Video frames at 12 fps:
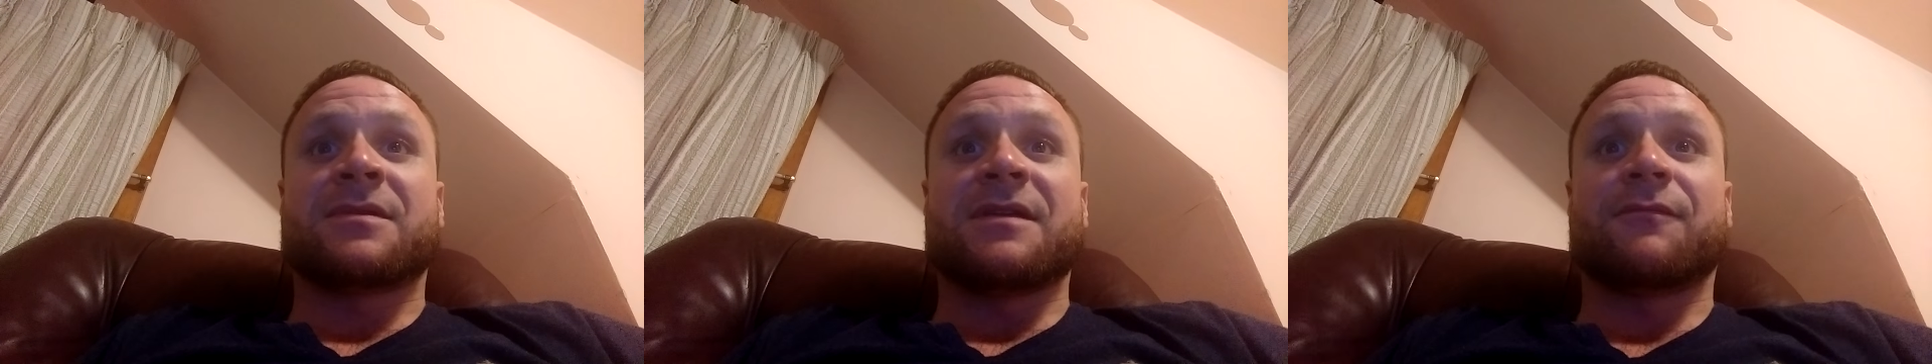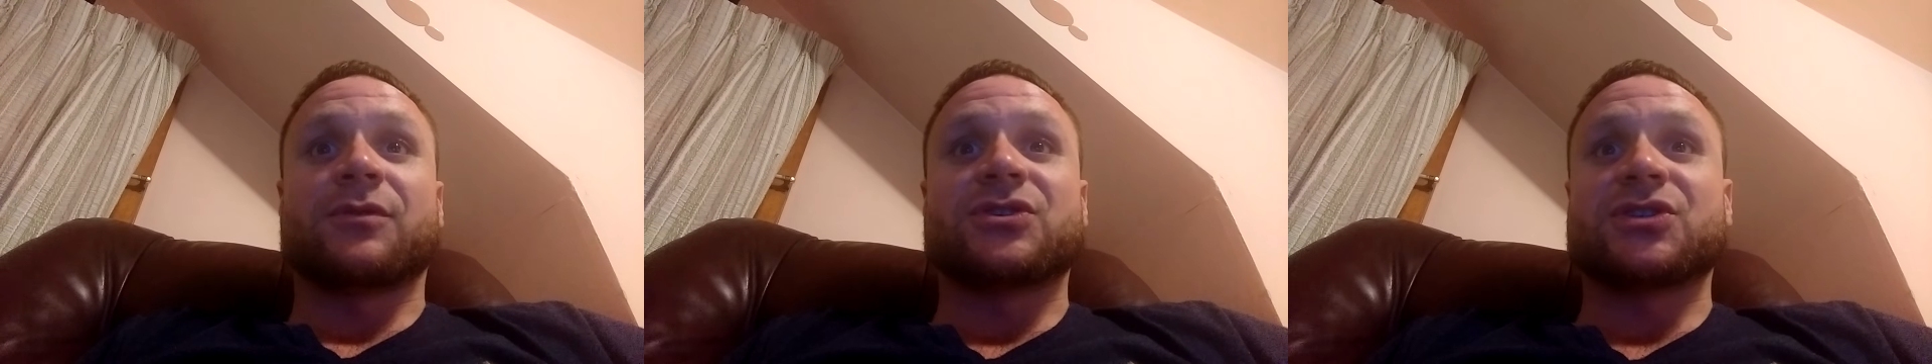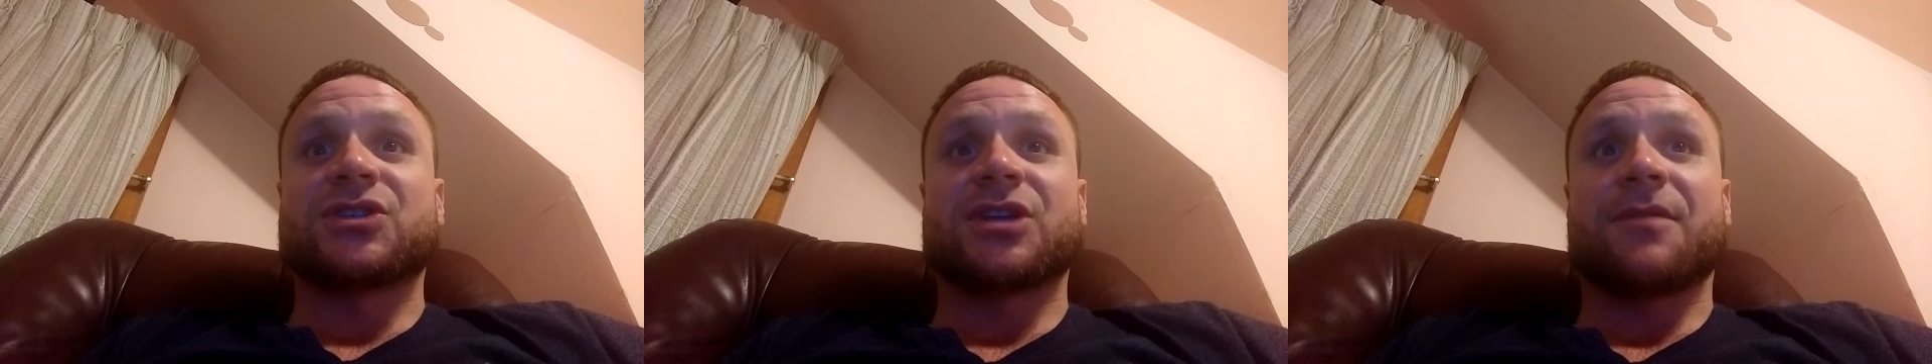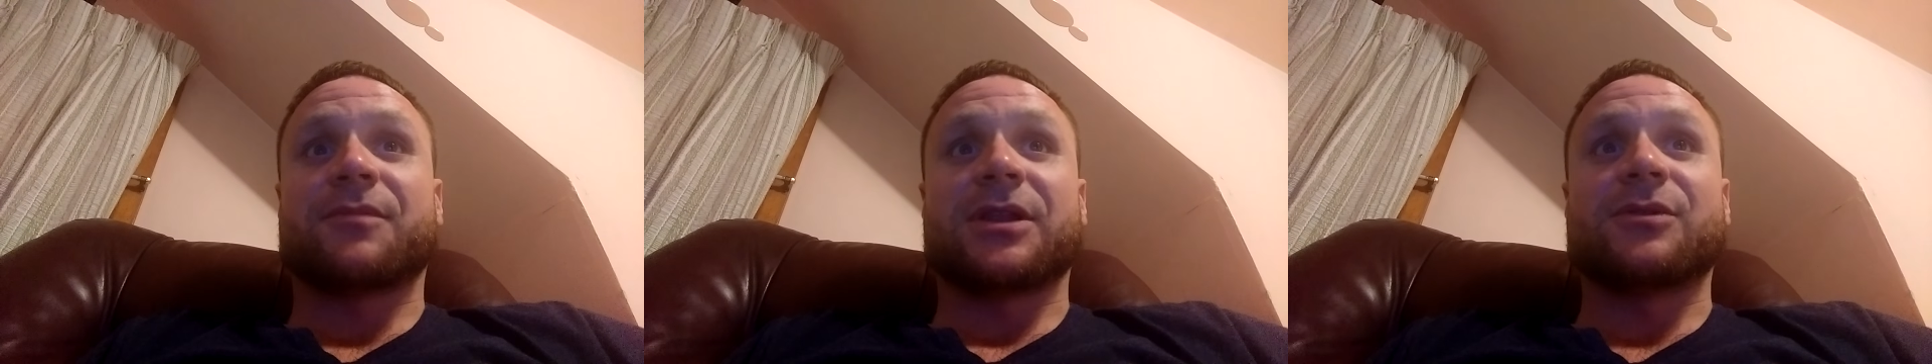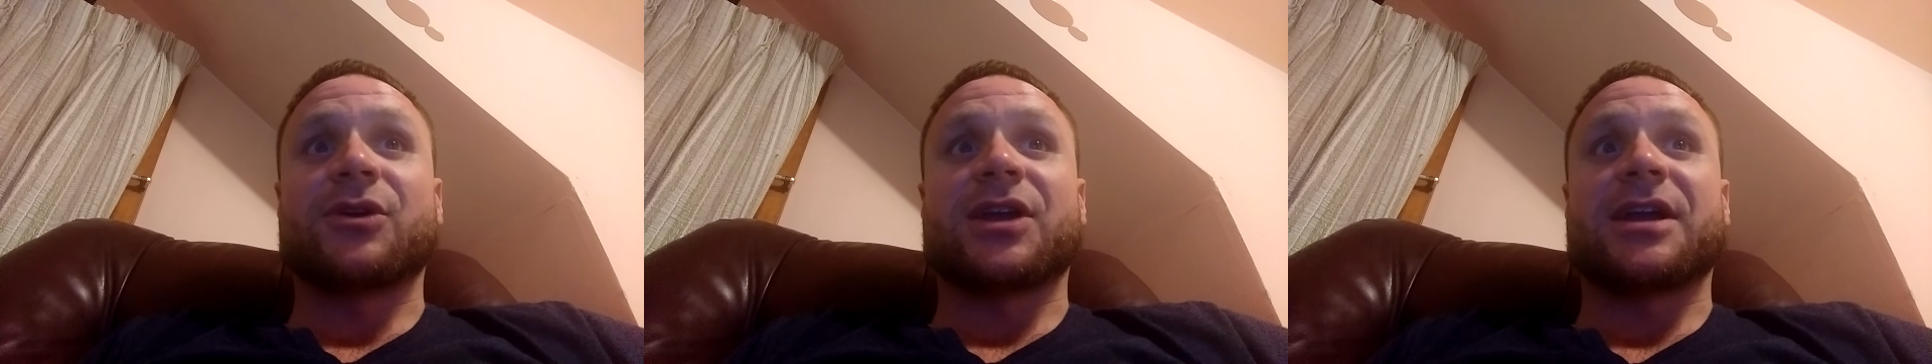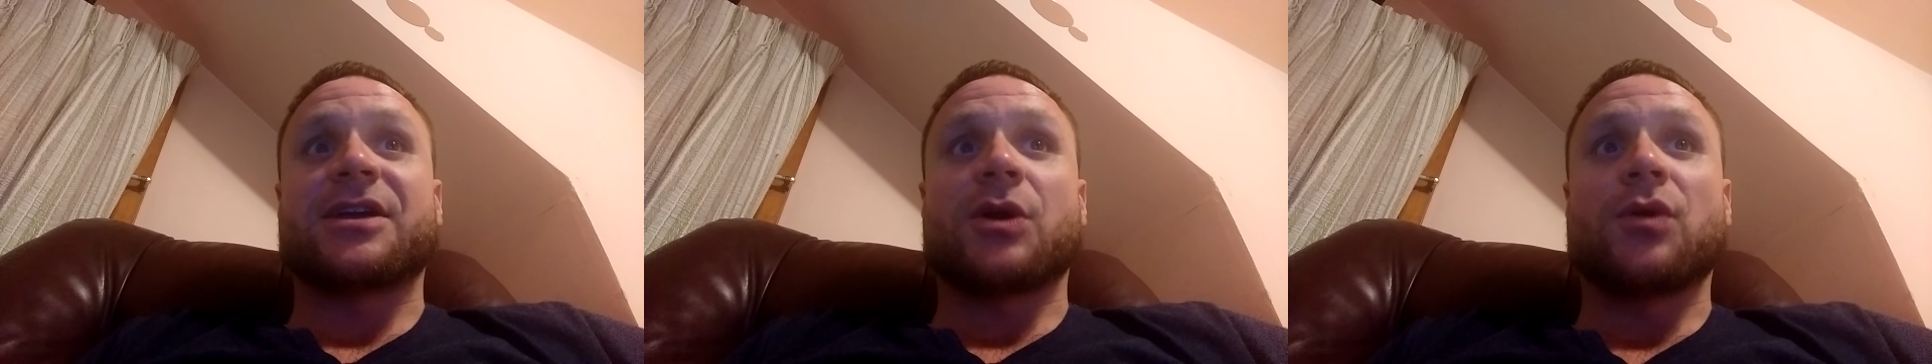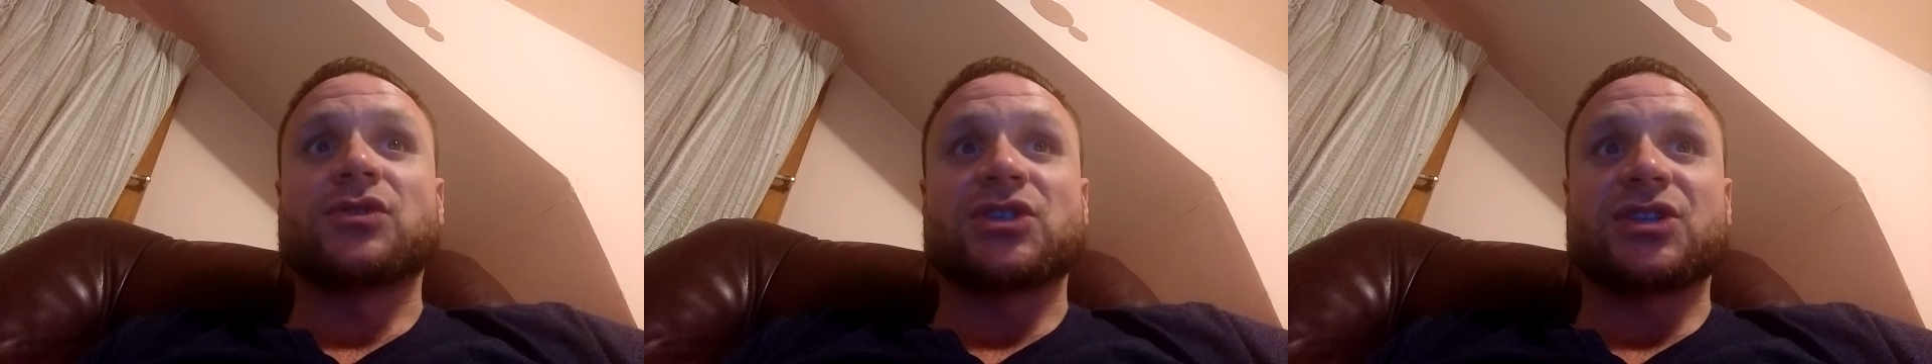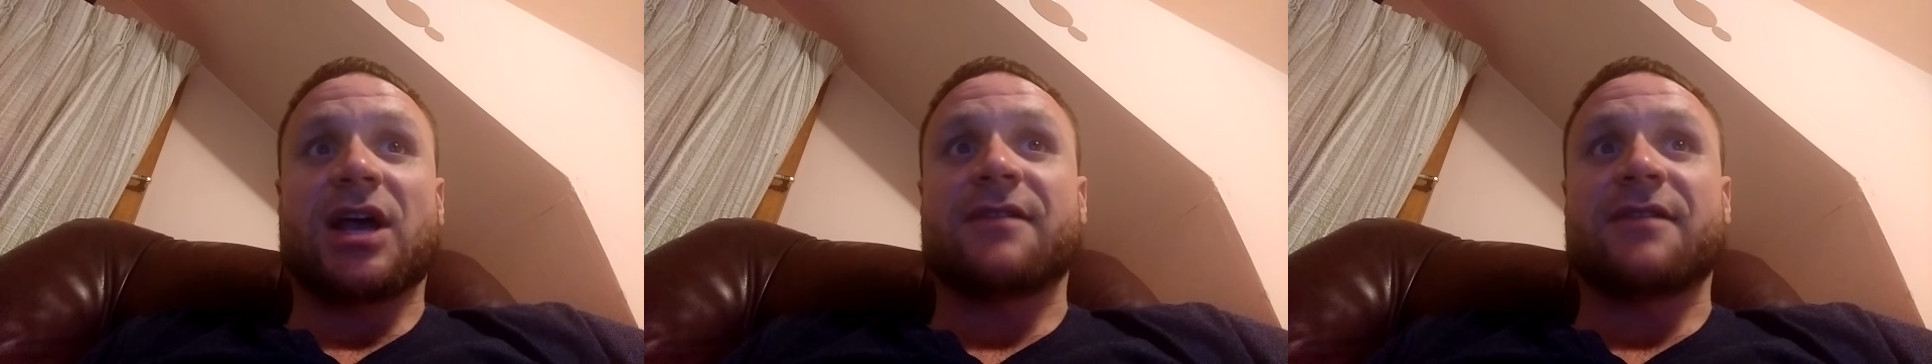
if we're just simply looking at coaches.